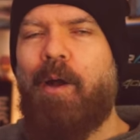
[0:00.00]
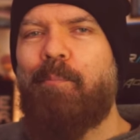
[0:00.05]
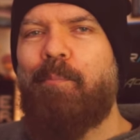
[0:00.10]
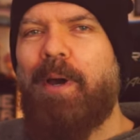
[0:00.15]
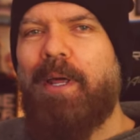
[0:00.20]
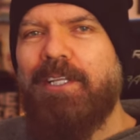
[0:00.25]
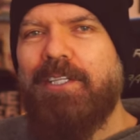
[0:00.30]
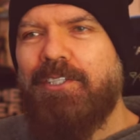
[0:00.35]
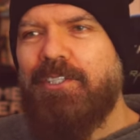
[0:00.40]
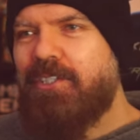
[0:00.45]

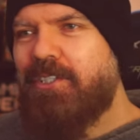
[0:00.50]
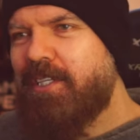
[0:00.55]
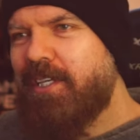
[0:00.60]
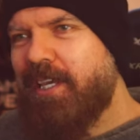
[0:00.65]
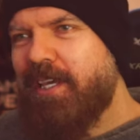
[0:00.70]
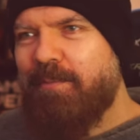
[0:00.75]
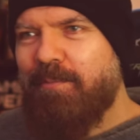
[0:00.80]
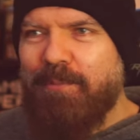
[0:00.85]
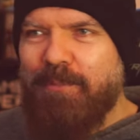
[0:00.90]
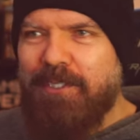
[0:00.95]
But it
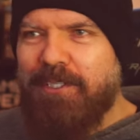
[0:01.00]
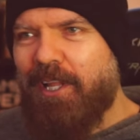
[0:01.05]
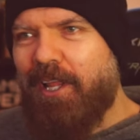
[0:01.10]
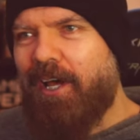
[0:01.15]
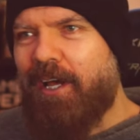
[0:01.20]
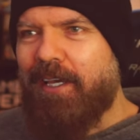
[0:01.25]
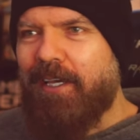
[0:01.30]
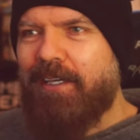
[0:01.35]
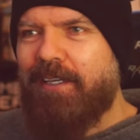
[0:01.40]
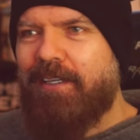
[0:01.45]
seems
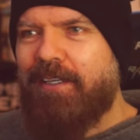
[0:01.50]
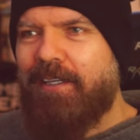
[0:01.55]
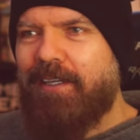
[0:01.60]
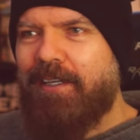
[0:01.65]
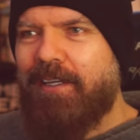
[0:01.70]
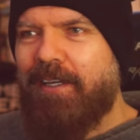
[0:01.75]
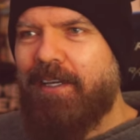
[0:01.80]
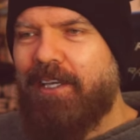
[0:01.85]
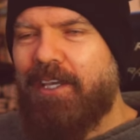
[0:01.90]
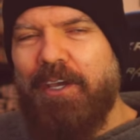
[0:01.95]
like
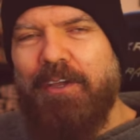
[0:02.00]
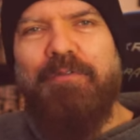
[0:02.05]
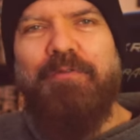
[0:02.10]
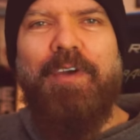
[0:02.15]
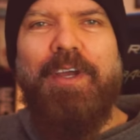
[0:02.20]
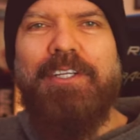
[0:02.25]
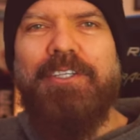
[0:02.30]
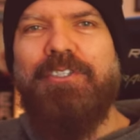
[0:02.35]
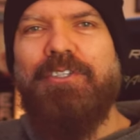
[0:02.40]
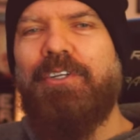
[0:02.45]

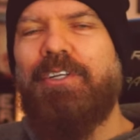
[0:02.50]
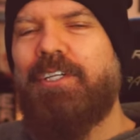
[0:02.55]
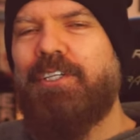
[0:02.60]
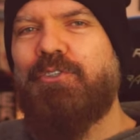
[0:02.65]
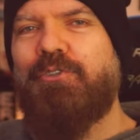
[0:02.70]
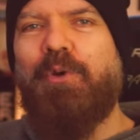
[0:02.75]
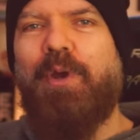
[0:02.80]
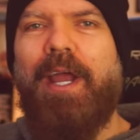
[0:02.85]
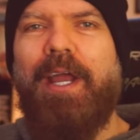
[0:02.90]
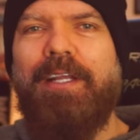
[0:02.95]
conventional
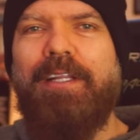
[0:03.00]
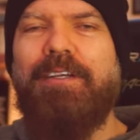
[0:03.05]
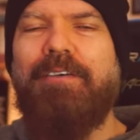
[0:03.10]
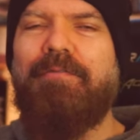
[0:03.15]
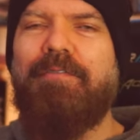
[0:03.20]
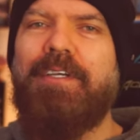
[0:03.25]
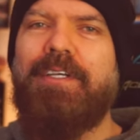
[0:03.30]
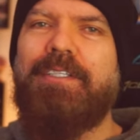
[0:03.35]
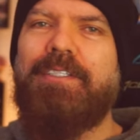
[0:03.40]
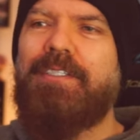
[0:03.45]

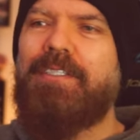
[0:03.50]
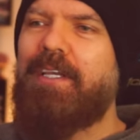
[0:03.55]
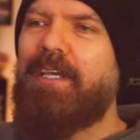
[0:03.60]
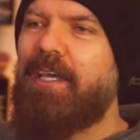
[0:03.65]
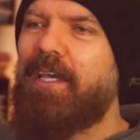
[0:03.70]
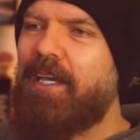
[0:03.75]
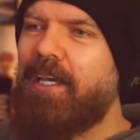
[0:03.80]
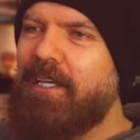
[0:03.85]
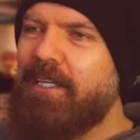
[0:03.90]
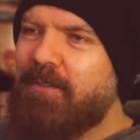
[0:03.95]
attractiveness
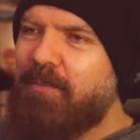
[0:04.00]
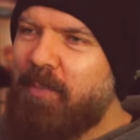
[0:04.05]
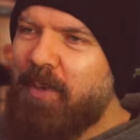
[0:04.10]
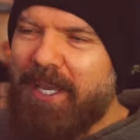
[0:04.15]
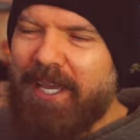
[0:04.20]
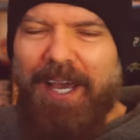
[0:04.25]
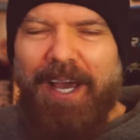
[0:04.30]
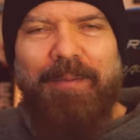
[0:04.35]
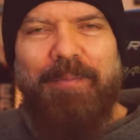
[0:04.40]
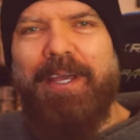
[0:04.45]
is
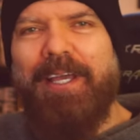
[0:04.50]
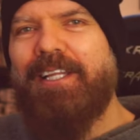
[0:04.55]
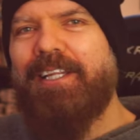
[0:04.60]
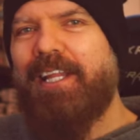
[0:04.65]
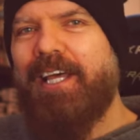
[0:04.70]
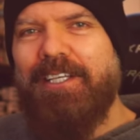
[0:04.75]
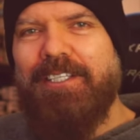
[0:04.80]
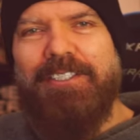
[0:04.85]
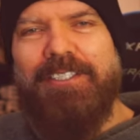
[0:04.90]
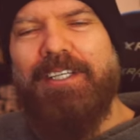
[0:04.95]
becoming
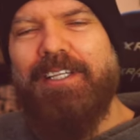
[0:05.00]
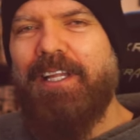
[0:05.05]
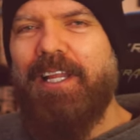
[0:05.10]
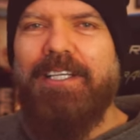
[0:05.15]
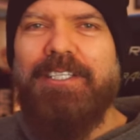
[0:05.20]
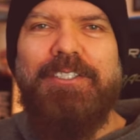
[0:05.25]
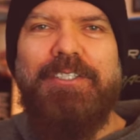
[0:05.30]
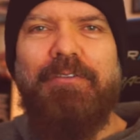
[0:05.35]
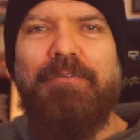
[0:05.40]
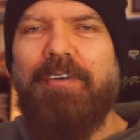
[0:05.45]
less and
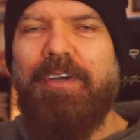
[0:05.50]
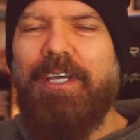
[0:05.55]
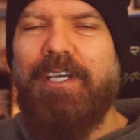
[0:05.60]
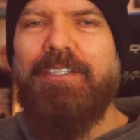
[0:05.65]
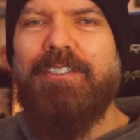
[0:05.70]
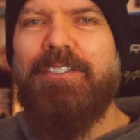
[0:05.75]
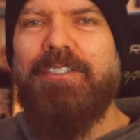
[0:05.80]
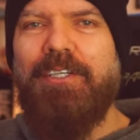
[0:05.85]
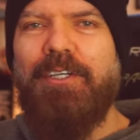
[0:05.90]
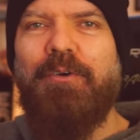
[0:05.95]
less of a
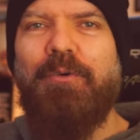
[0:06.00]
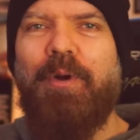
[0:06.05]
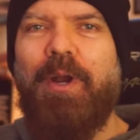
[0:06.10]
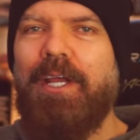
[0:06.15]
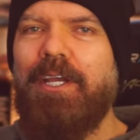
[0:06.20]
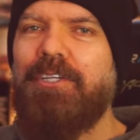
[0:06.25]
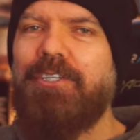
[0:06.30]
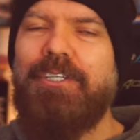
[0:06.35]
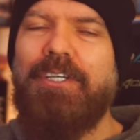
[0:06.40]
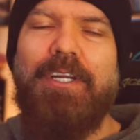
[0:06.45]

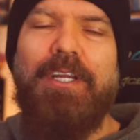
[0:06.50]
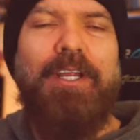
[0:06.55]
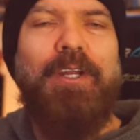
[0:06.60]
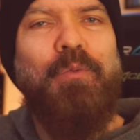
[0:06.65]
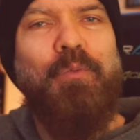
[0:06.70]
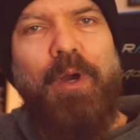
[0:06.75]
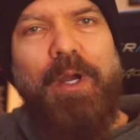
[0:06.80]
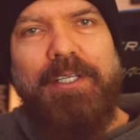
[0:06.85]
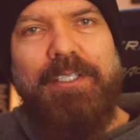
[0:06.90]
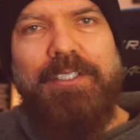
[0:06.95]
consideration in
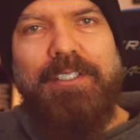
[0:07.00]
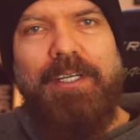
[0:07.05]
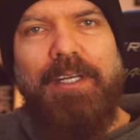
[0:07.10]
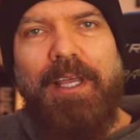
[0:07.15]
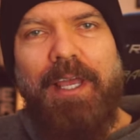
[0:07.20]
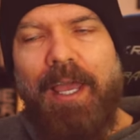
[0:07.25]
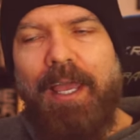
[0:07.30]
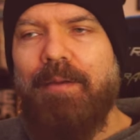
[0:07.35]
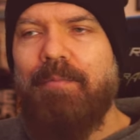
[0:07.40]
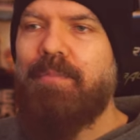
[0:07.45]
Western
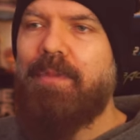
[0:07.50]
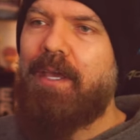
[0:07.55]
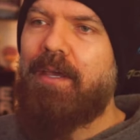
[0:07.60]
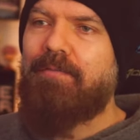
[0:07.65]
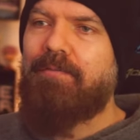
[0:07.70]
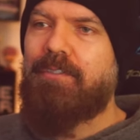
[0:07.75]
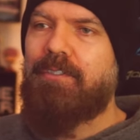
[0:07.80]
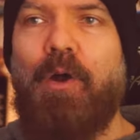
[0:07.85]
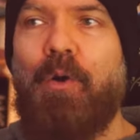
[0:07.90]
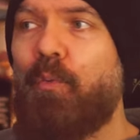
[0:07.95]
game
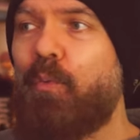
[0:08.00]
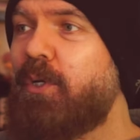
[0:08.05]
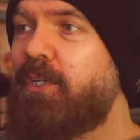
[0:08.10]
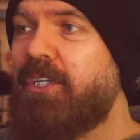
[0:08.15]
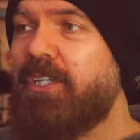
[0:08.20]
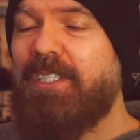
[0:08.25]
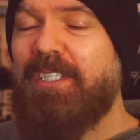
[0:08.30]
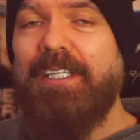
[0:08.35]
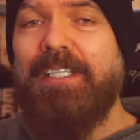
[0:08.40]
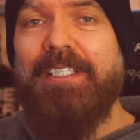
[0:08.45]
devs, which
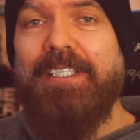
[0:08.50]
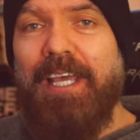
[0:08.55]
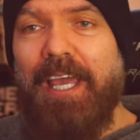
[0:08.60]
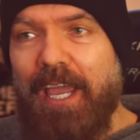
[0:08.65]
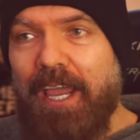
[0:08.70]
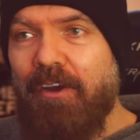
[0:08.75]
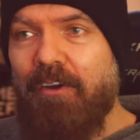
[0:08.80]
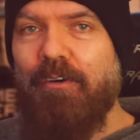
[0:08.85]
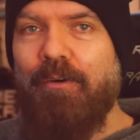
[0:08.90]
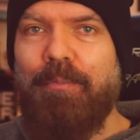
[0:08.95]
is a
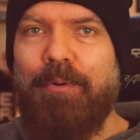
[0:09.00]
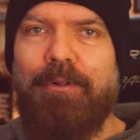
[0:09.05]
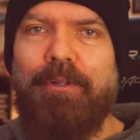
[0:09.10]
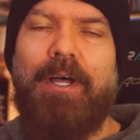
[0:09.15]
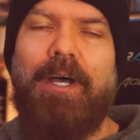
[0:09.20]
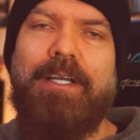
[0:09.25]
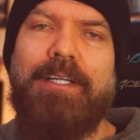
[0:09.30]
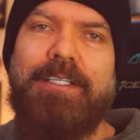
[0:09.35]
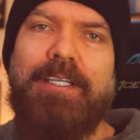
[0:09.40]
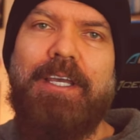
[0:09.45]
terrible
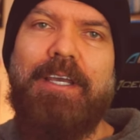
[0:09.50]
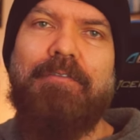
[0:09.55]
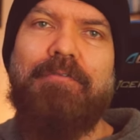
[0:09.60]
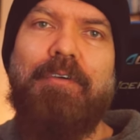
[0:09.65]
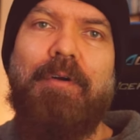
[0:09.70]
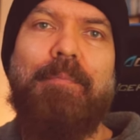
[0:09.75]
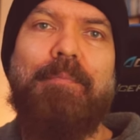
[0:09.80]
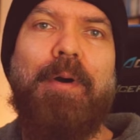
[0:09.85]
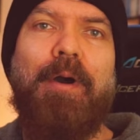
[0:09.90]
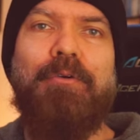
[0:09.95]
idea
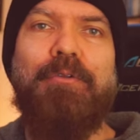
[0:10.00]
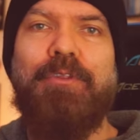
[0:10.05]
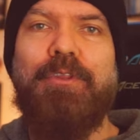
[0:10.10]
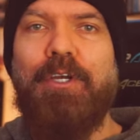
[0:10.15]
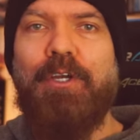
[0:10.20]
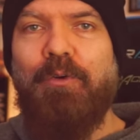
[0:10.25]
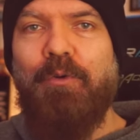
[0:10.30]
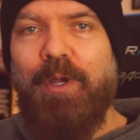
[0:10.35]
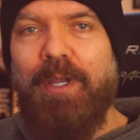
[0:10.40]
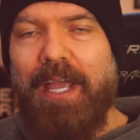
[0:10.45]
from both the
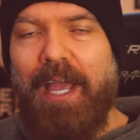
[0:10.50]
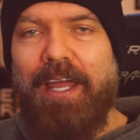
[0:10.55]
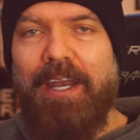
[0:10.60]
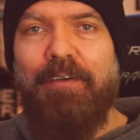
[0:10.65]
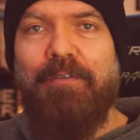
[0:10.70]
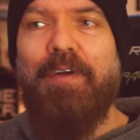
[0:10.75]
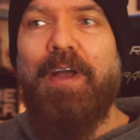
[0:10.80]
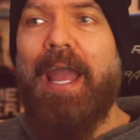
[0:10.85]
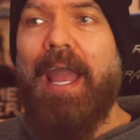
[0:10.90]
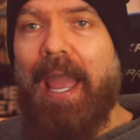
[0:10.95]

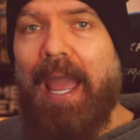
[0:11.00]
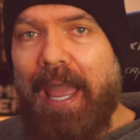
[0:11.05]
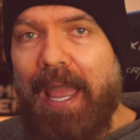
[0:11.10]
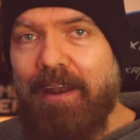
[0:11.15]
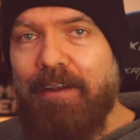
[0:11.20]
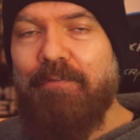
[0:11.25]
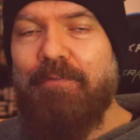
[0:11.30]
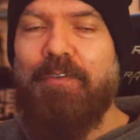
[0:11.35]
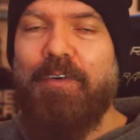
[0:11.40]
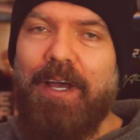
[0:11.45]
creative
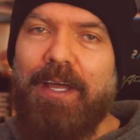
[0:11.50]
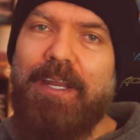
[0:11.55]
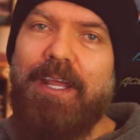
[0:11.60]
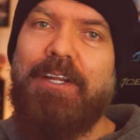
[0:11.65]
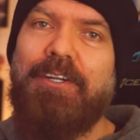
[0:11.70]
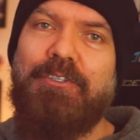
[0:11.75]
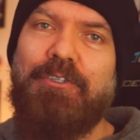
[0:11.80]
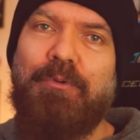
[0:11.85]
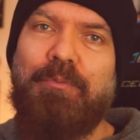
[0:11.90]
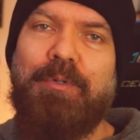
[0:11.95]
and
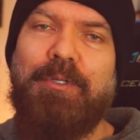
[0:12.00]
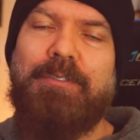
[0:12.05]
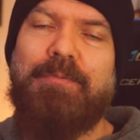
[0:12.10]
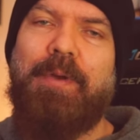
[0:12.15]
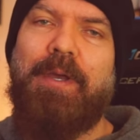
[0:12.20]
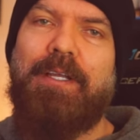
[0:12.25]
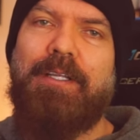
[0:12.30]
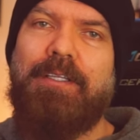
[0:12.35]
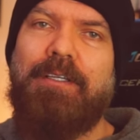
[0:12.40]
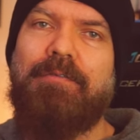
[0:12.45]
financial
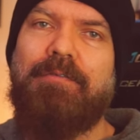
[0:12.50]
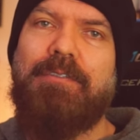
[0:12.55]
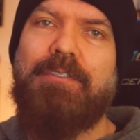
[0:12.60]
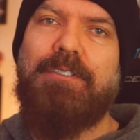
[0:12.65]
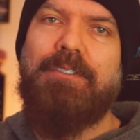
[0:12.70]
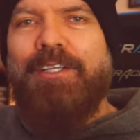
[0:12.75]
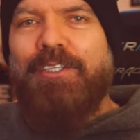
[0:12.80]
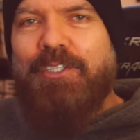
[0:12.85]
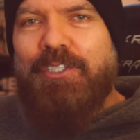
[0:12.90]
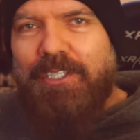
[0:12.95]
perspectives.
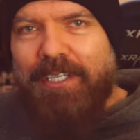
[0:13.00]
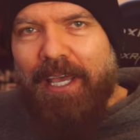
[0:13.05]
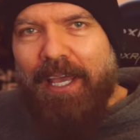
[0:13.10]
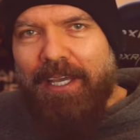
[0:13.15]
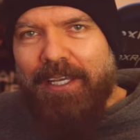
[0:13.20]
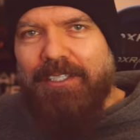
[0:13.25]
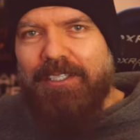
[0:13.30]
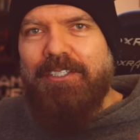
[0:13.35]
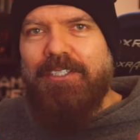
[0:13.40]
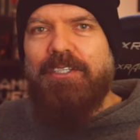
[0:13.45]

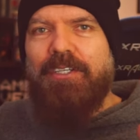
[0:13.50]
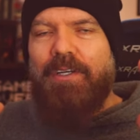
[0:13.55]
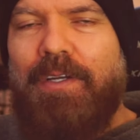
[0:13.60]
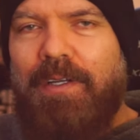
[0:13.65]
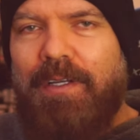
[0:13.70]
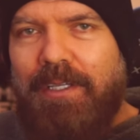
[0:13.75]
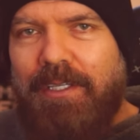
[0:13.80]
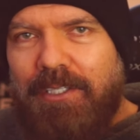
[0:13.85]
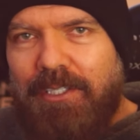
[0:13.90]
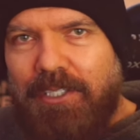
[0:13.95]
Sex
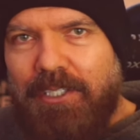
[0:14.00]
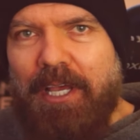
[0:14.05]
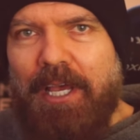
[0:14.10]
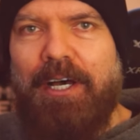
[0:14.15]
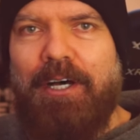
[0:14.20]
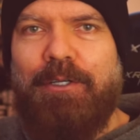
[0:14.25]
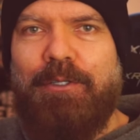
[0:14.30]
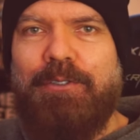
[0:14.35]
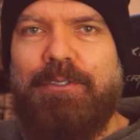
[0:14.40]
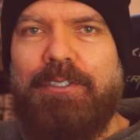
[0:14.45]

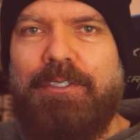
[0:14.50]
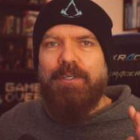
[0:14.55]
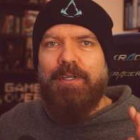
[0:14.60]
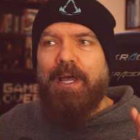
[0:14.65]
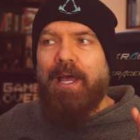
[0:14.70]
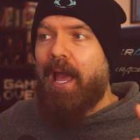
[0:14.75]
sells.